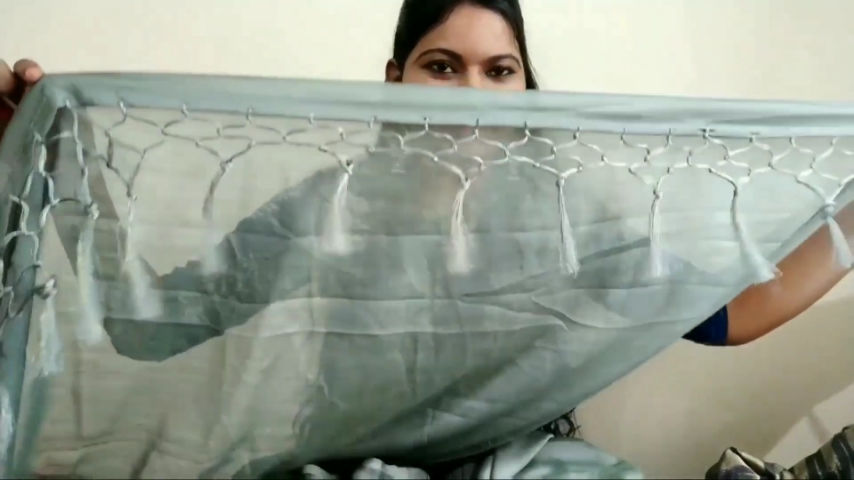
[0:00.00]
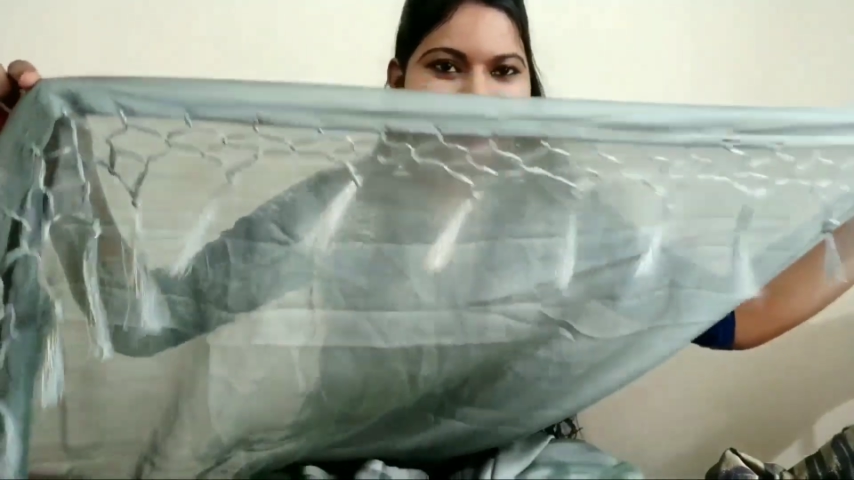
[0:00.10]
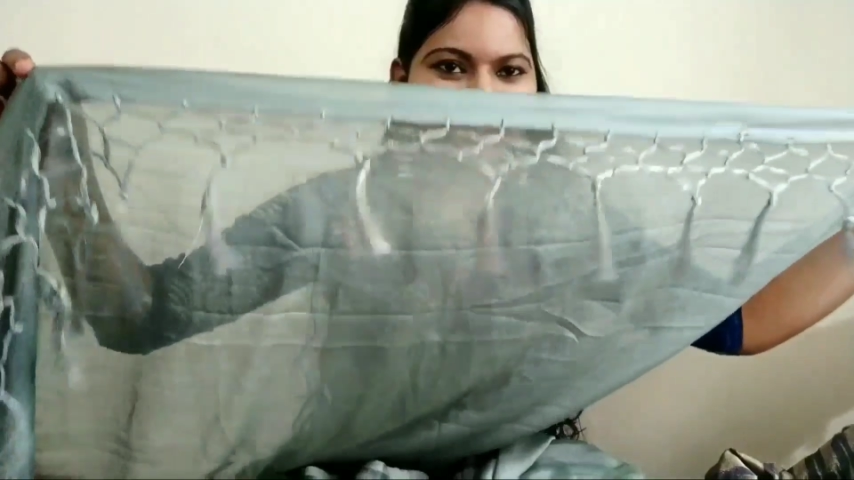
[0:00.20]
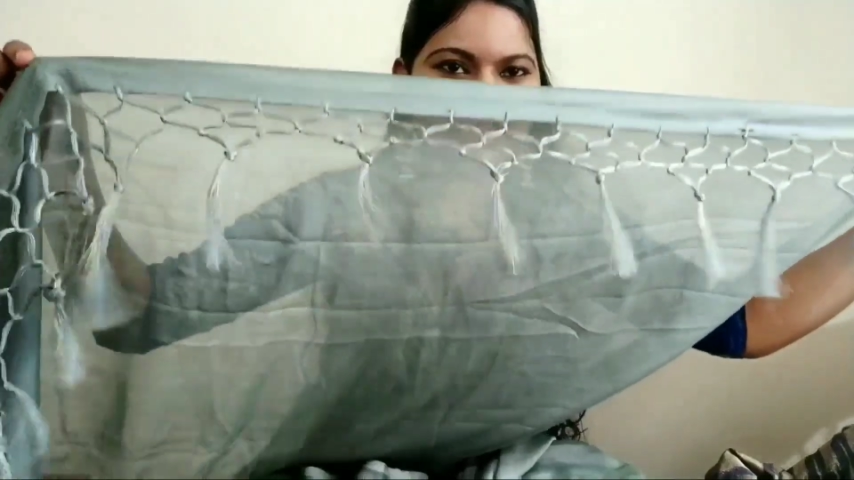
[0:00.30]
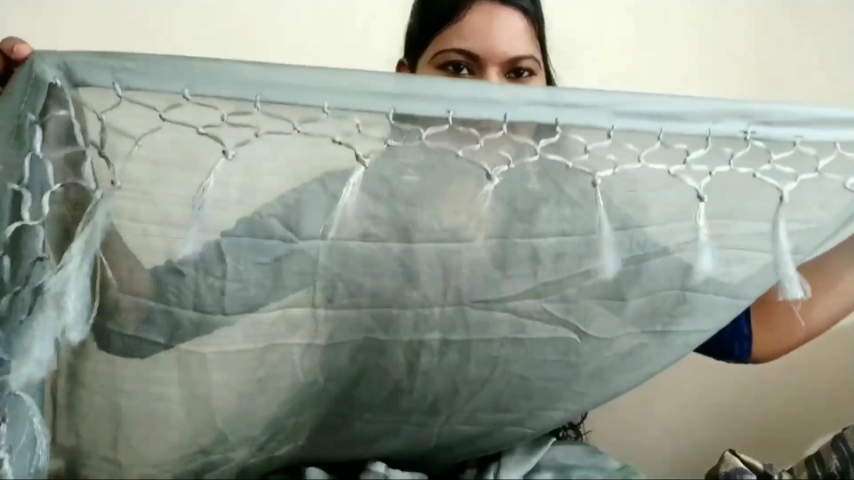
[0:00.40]

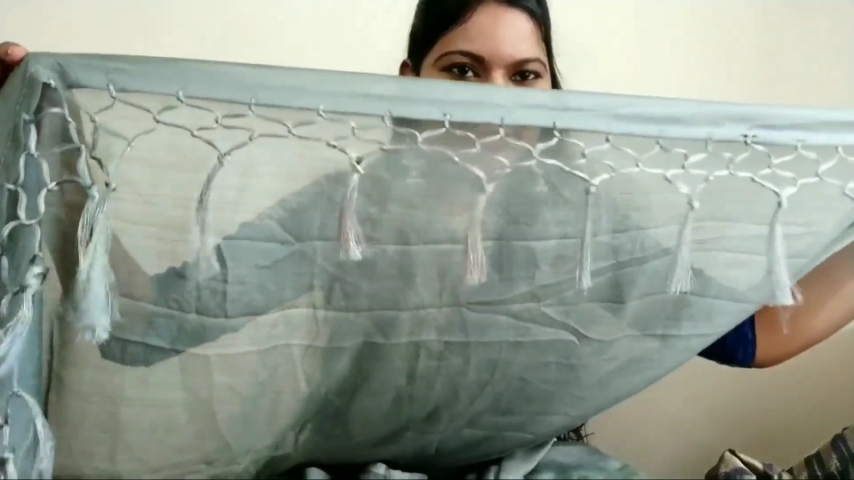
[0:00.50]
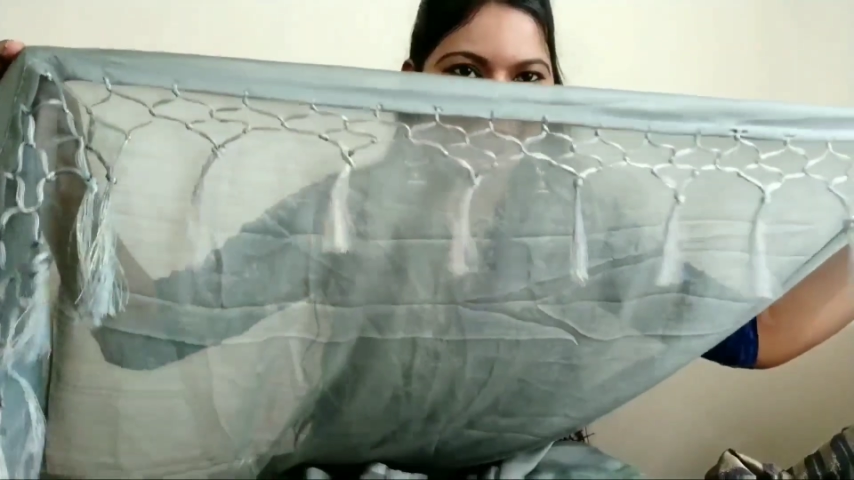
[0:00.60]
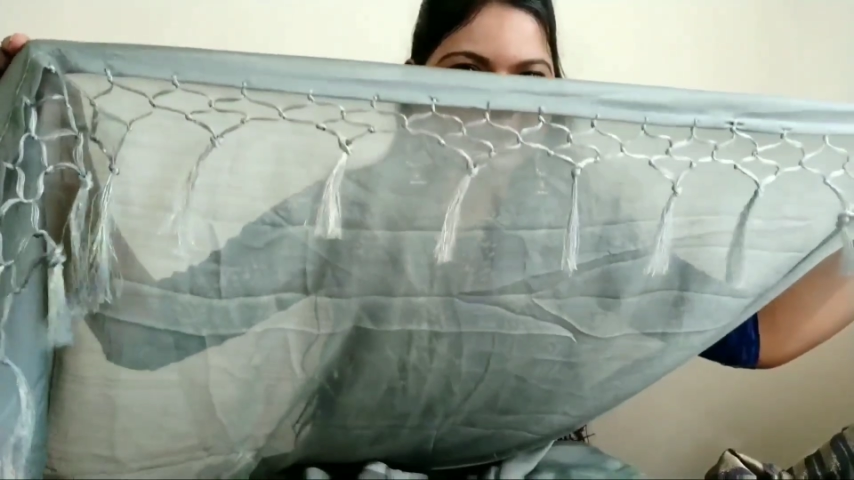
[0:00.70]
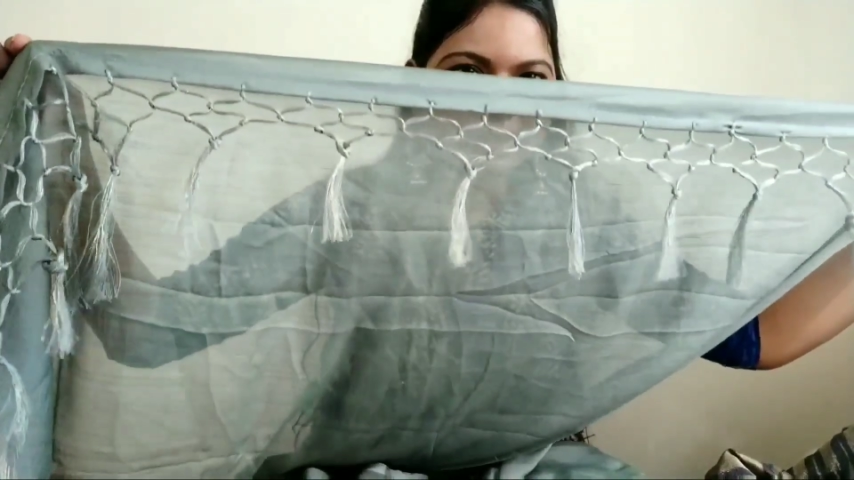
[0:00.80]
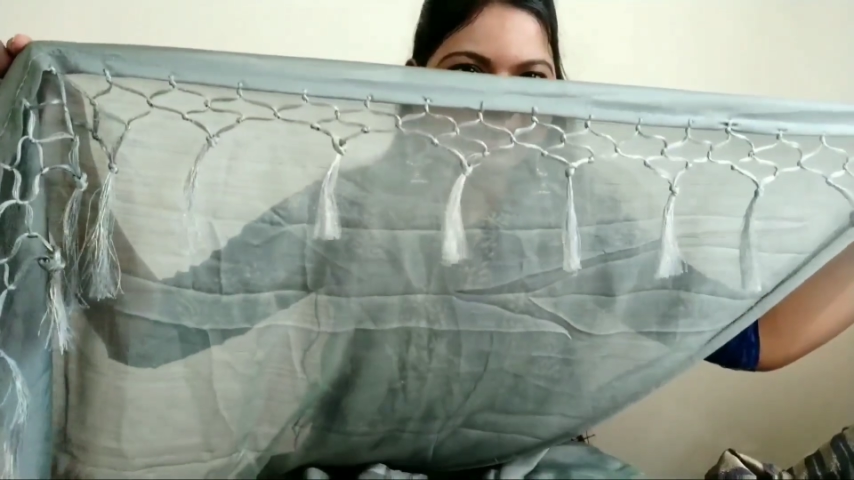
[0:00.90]
really good.